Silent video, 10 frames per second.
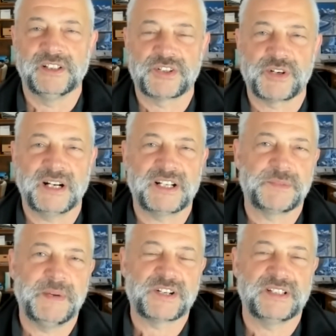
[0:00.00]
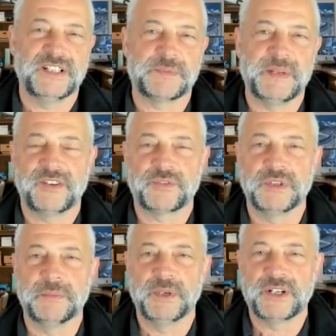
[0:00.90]
a truck especially, that's been
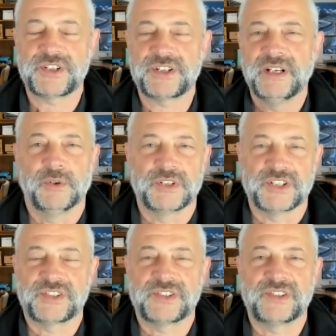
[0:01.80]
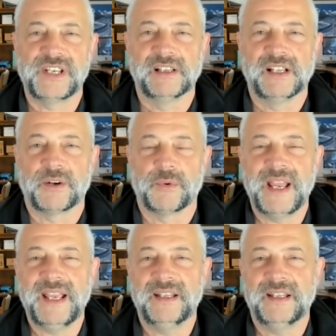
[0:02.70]
through the bush or just seen a lot of
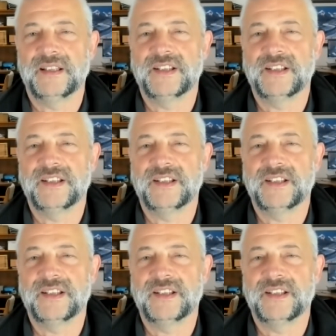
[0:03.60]
rain.